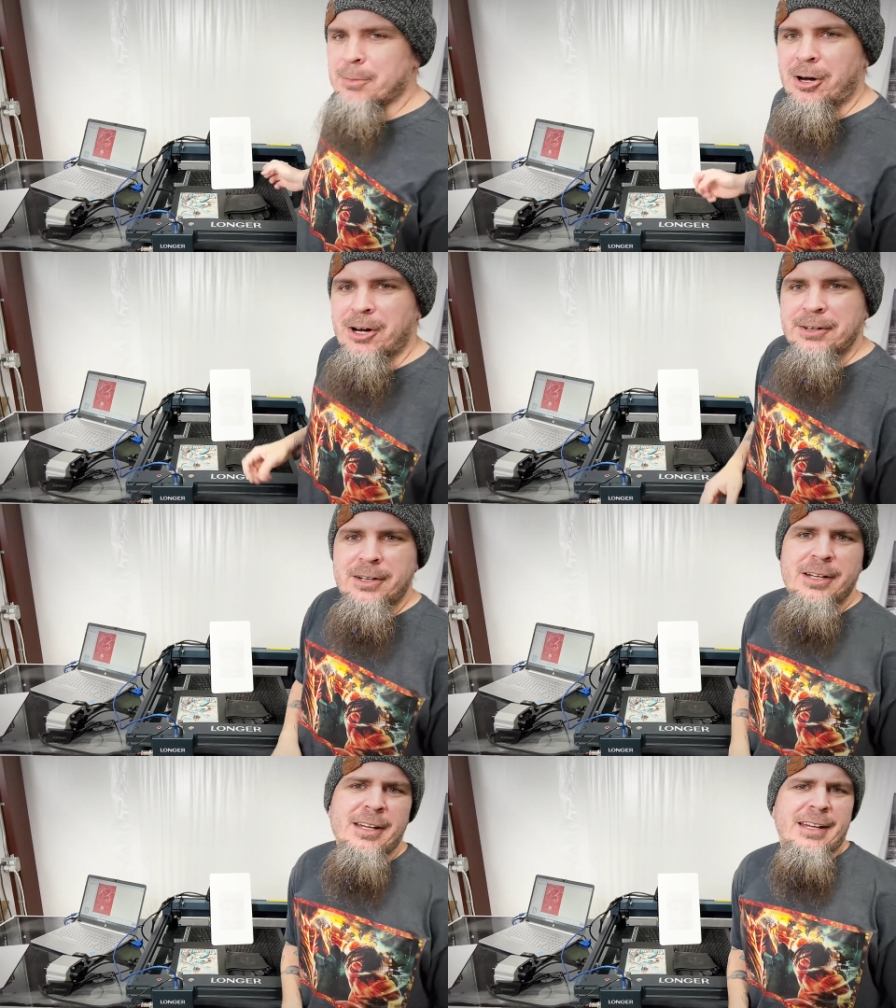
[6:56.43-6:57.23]
on.
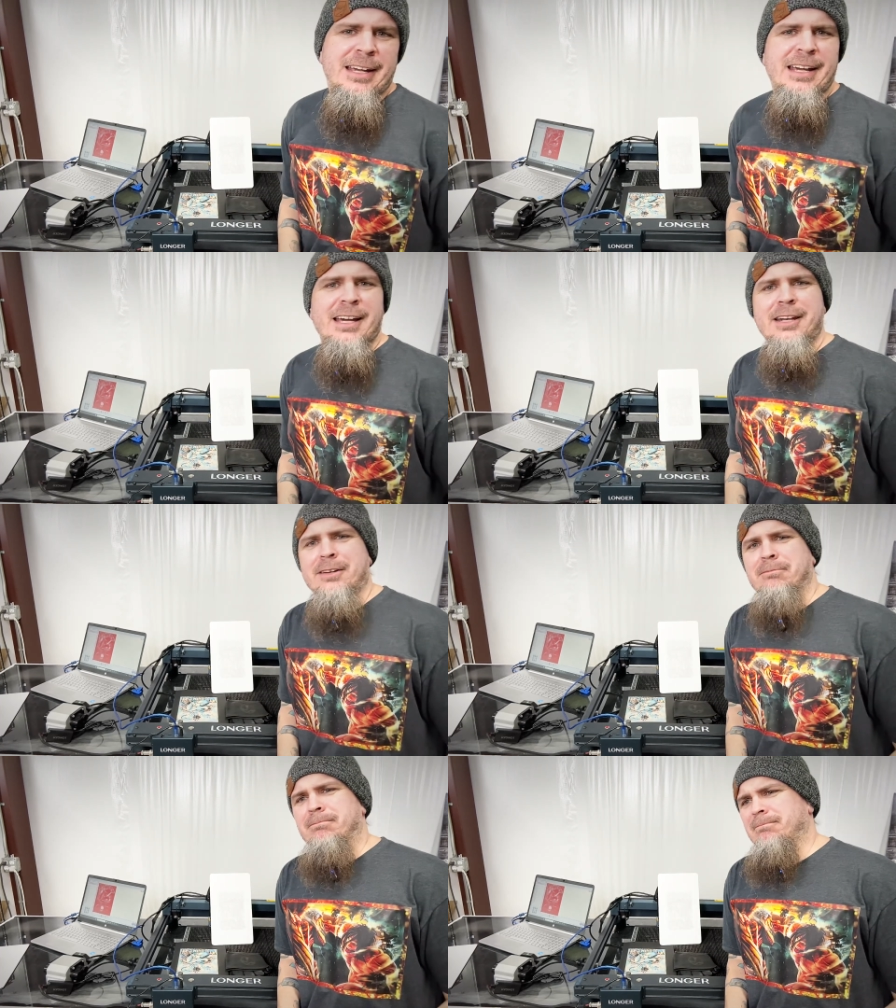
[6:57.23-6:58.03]

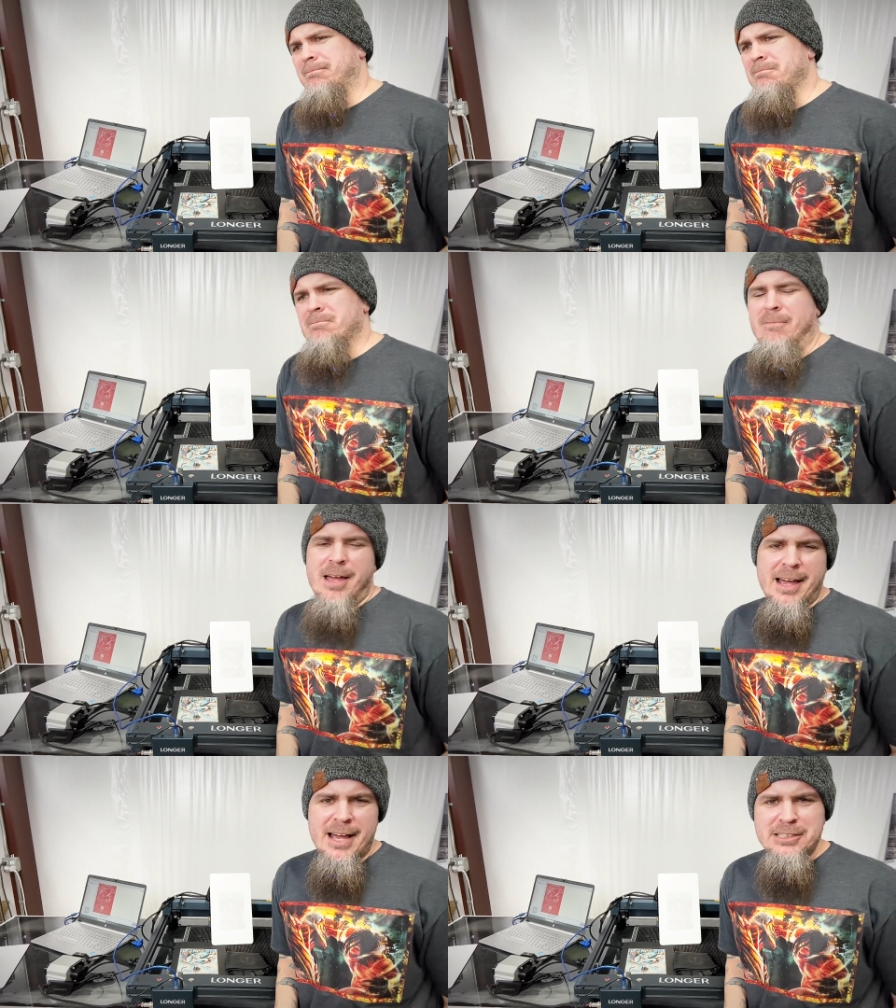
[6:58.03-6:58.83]
And
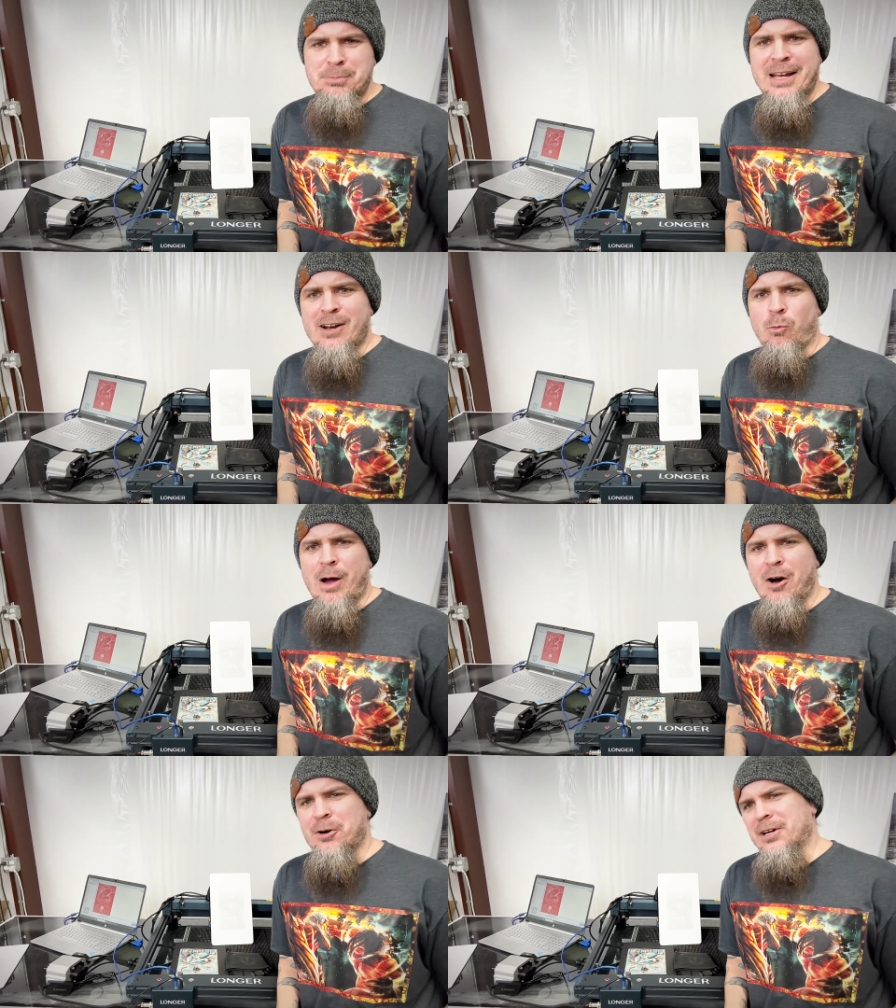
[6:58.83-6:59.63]
as being a
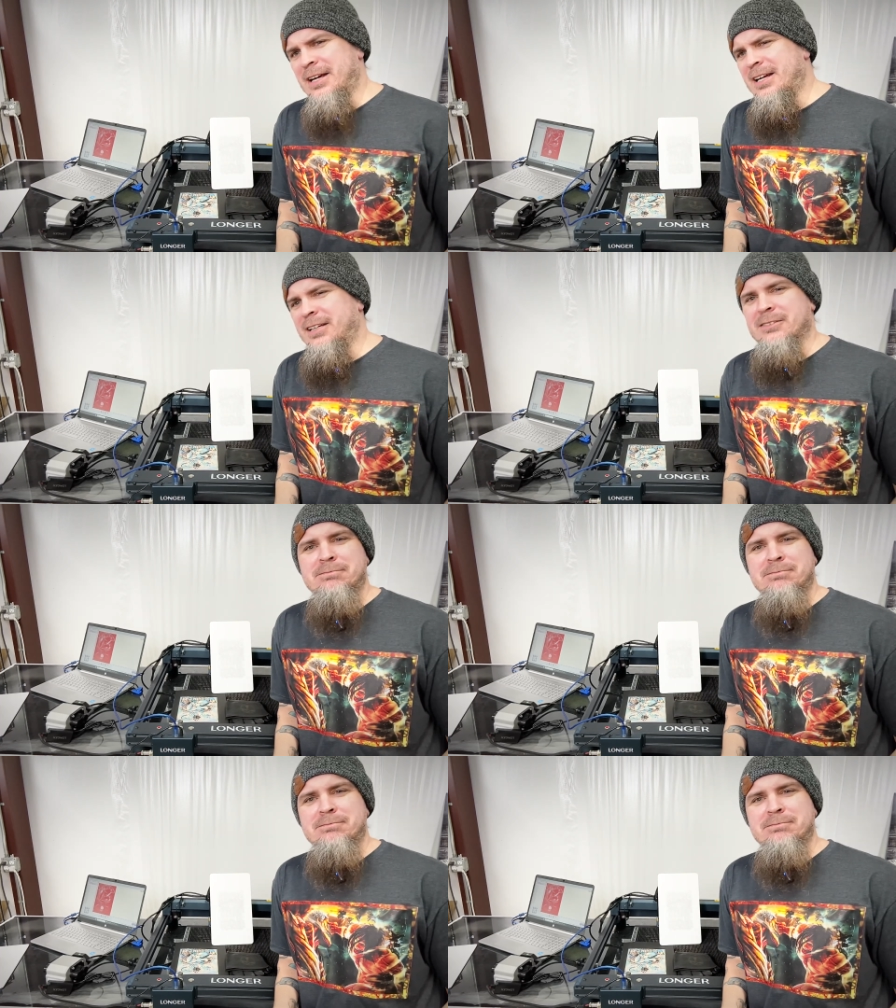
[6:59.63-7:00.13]
welder in